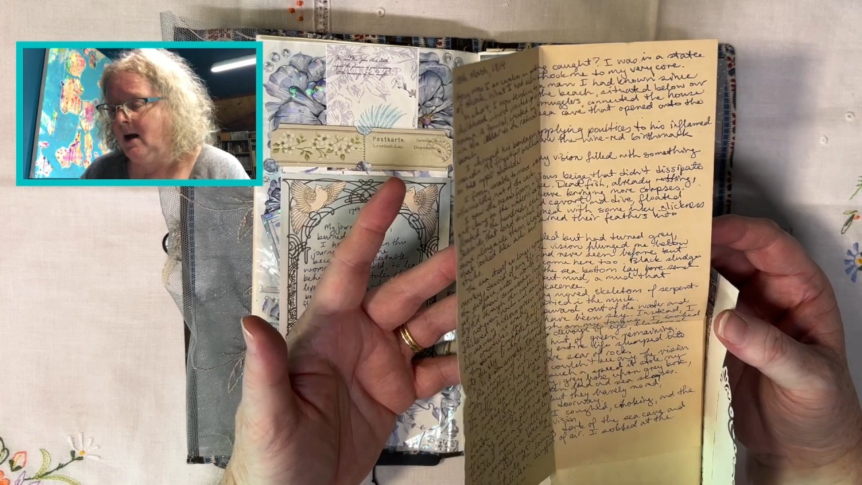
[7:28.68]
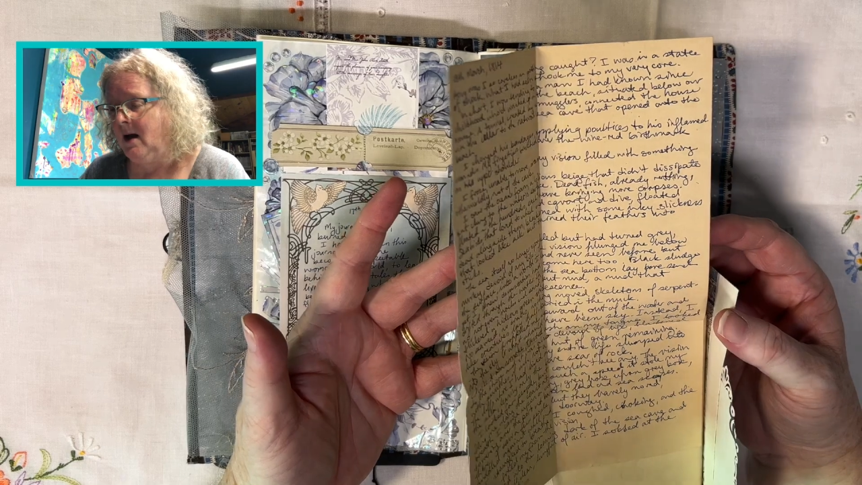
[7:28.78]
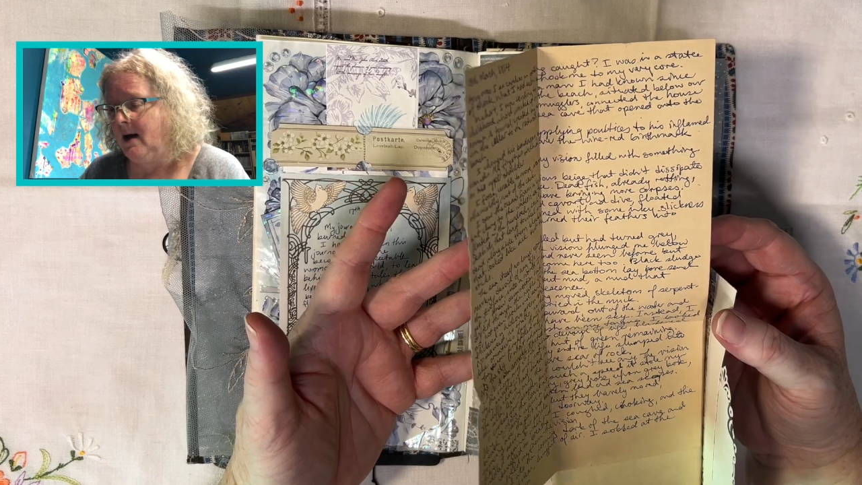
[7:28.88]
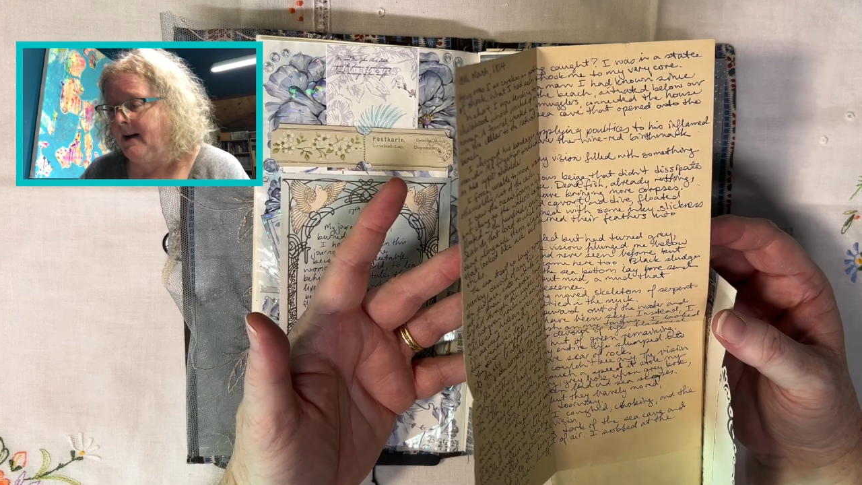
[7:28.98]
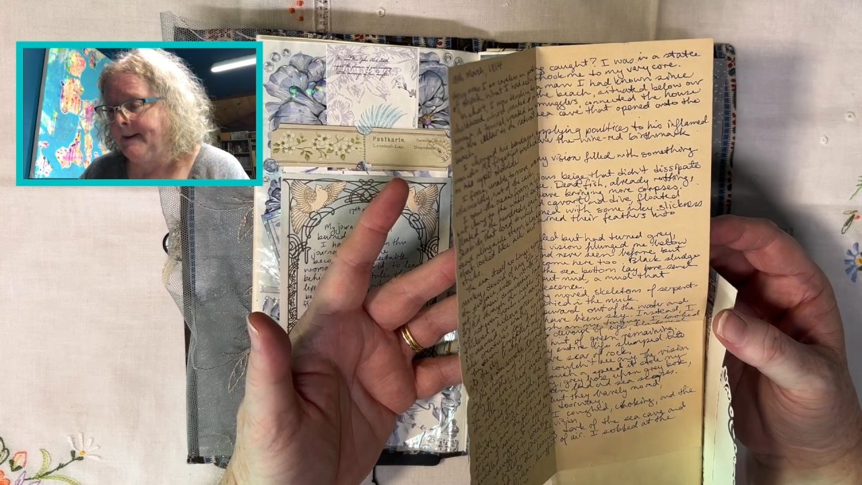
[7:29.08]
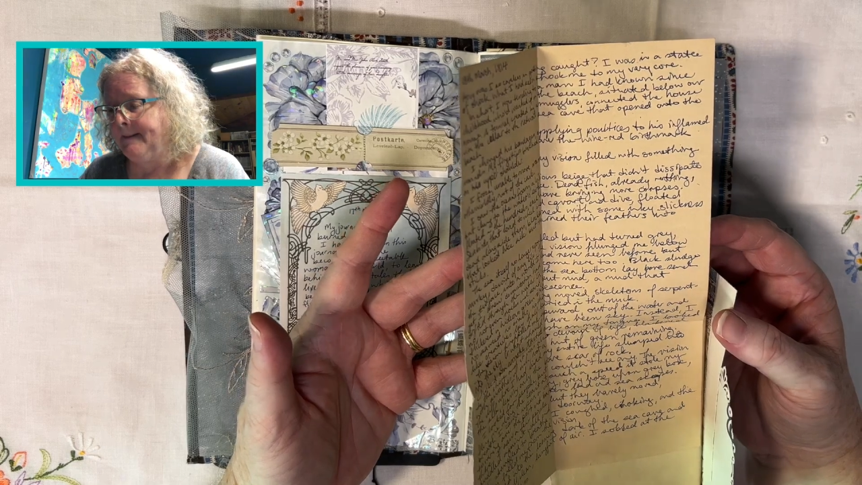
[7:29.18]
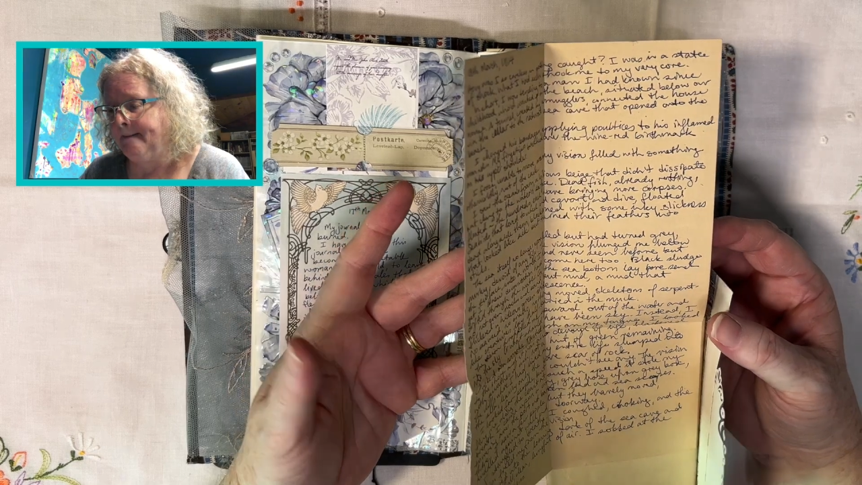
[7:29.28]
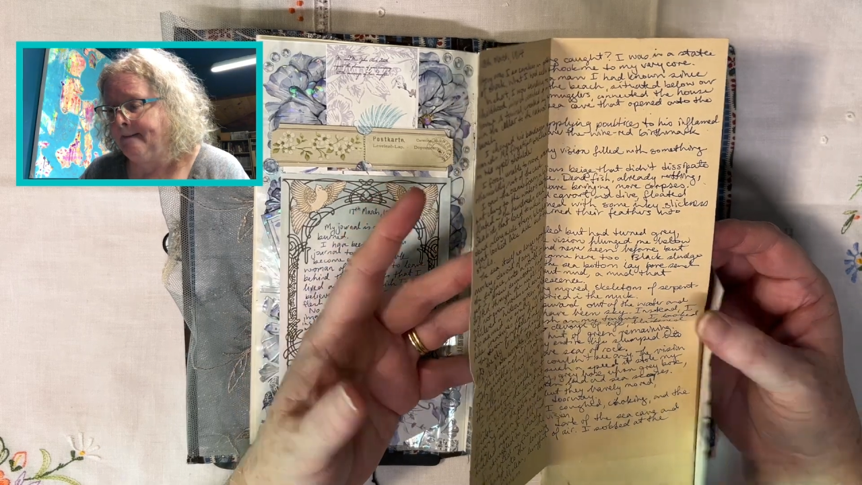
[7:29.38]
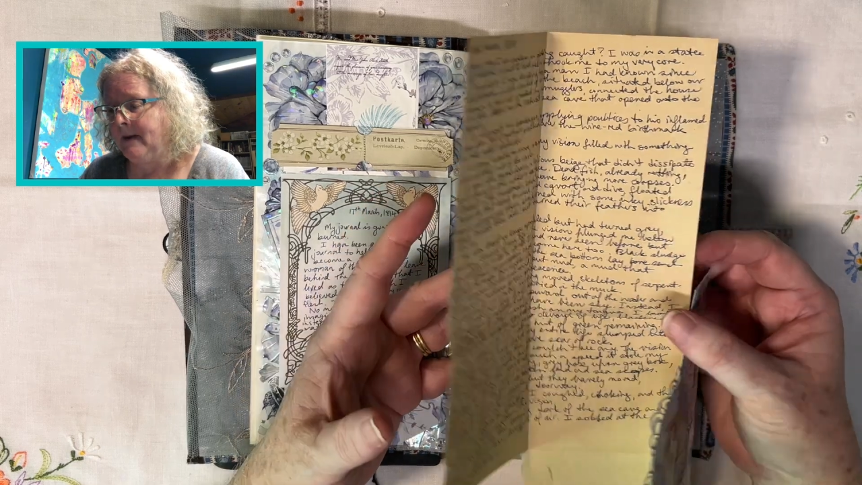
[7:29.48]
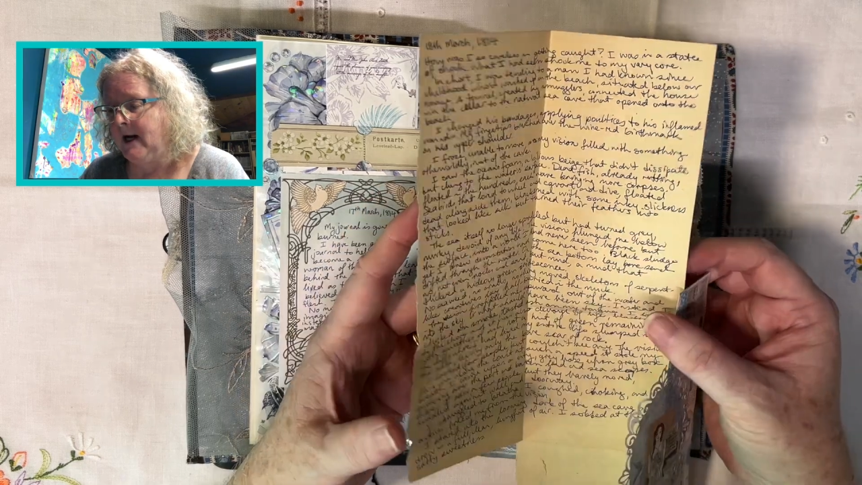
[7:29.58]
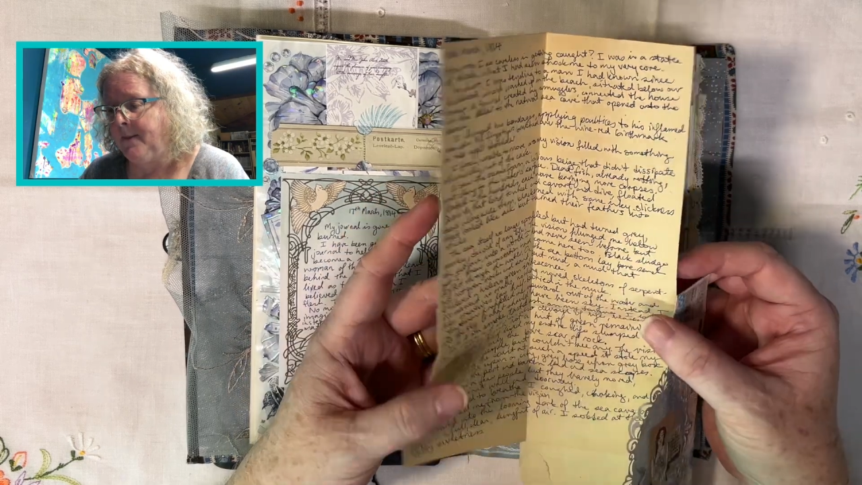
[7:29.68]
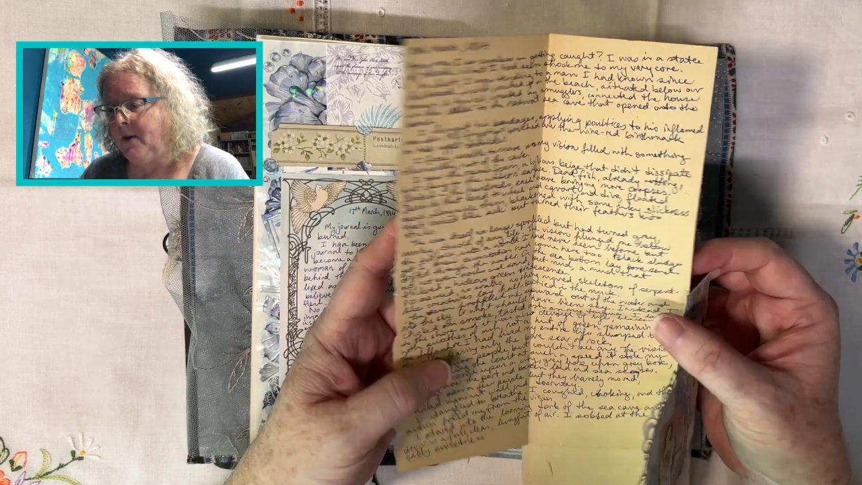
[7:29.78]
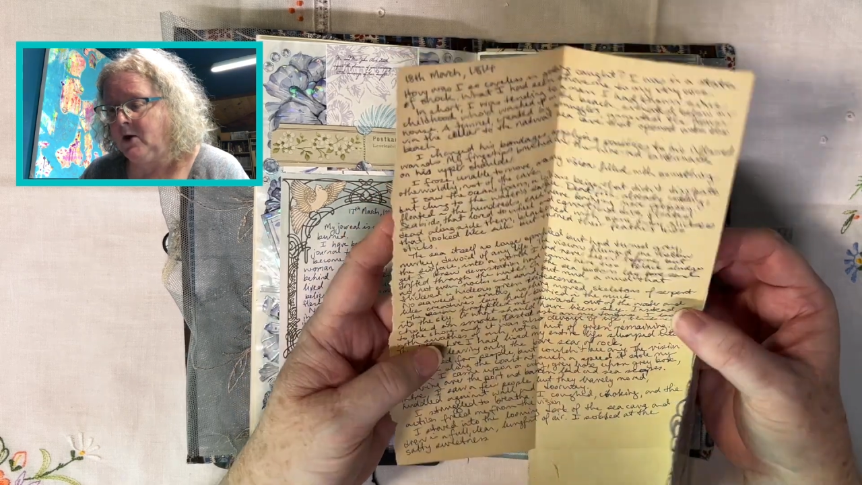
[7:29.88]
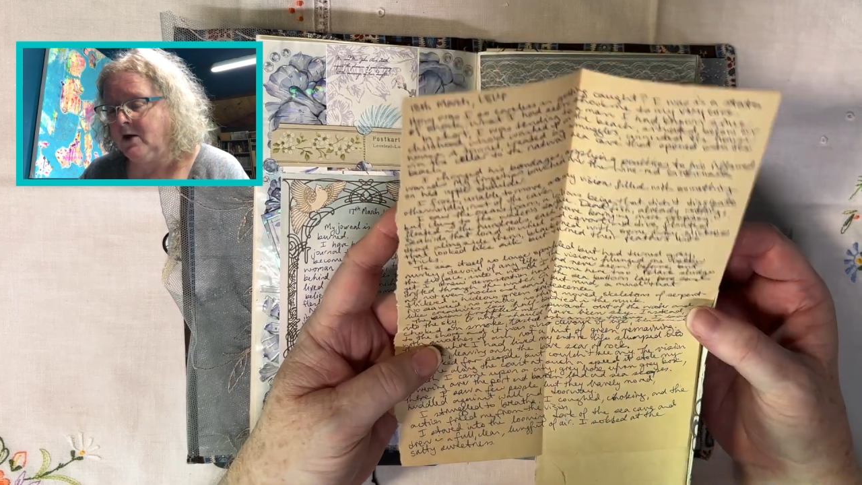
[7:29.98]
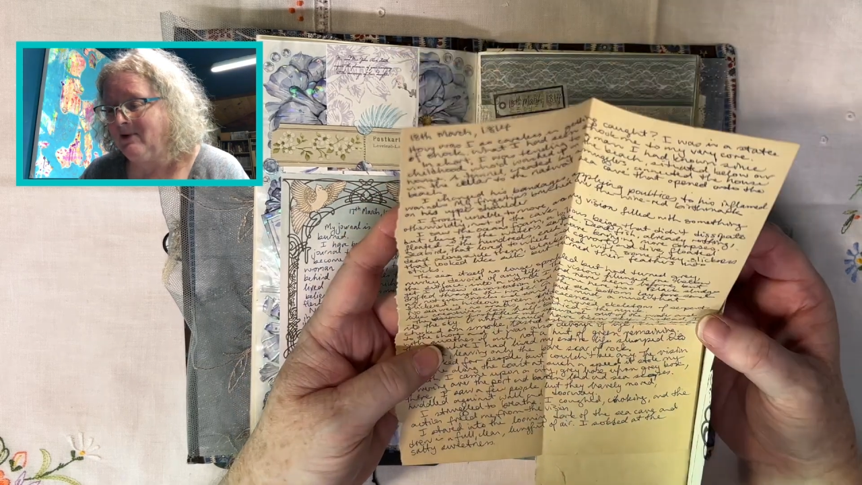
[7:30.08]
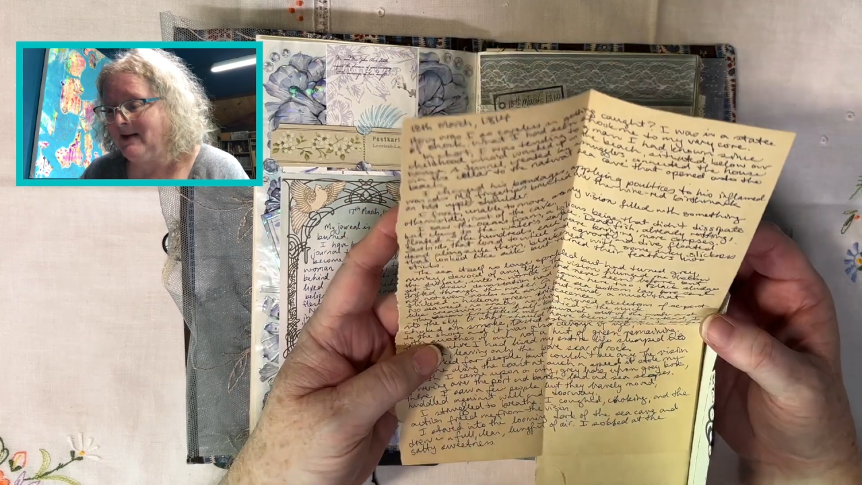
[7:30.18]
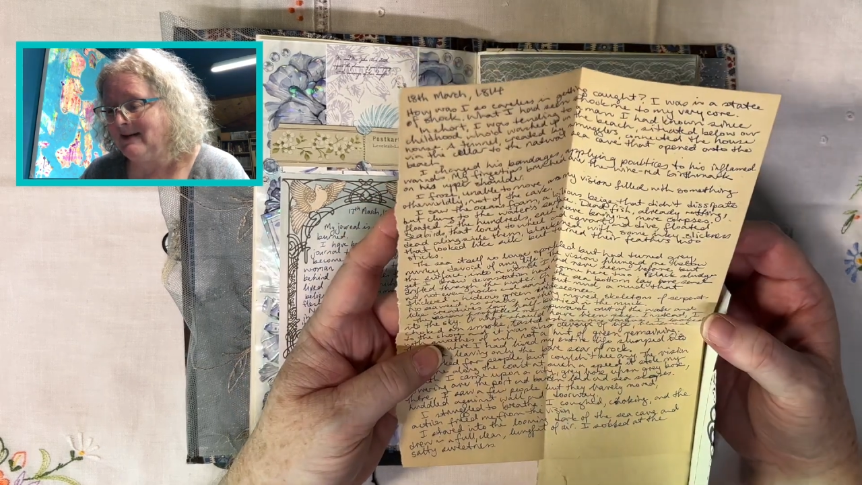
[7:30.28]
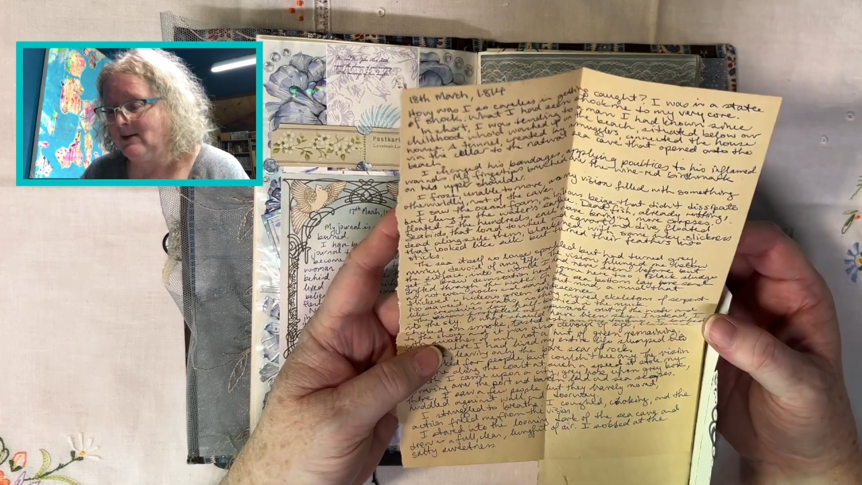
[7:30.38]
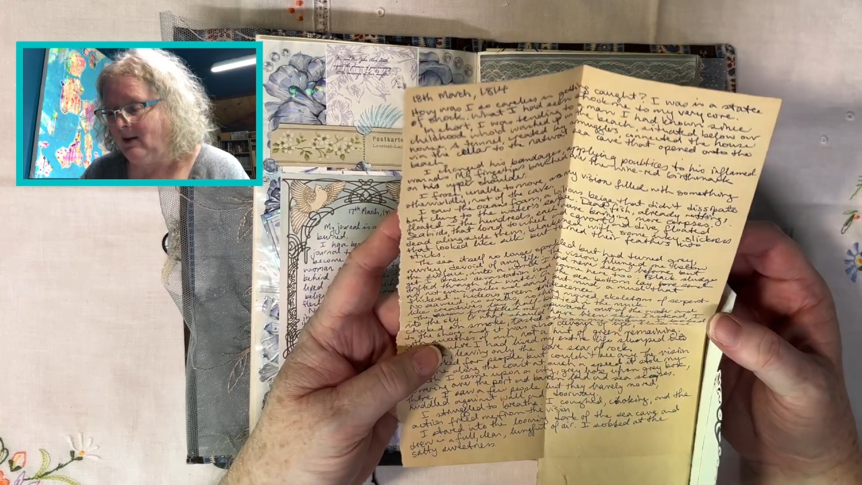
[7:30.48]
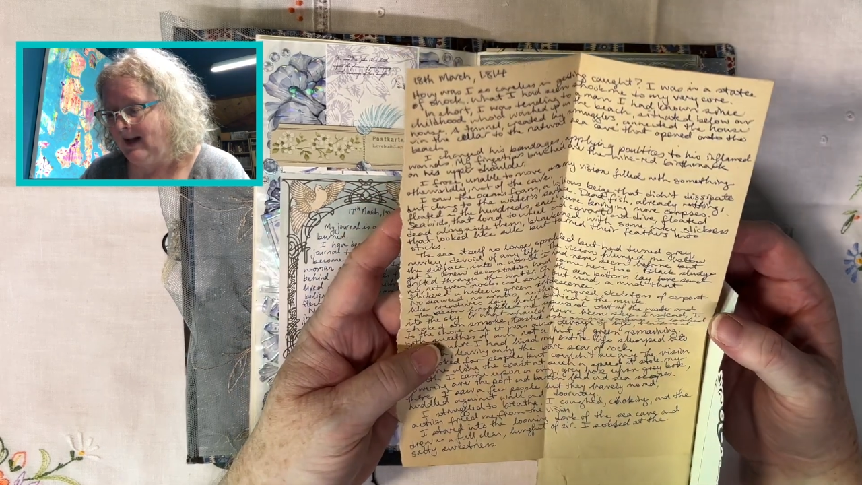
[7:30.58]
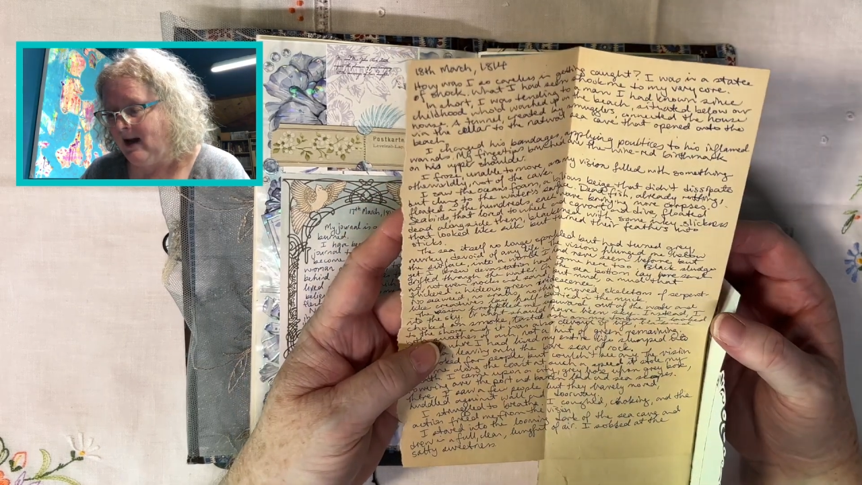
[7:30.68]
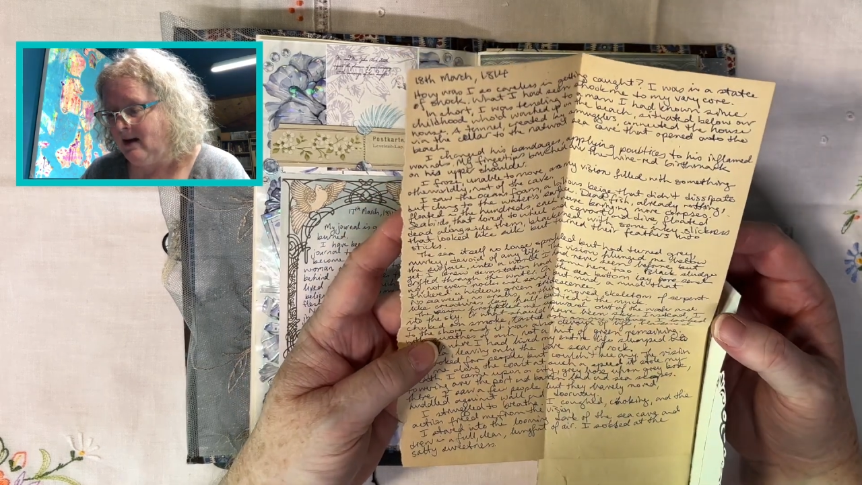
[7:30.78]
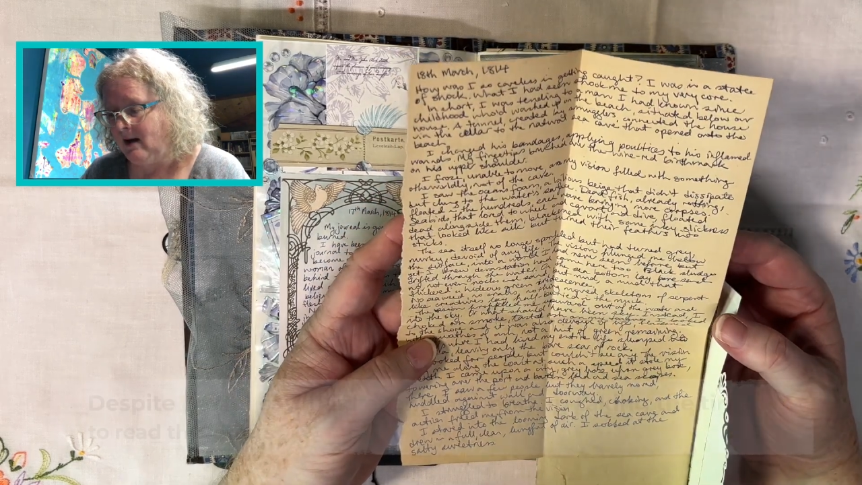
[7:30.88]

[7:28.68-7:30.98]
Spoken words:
I'm not going to read this all out.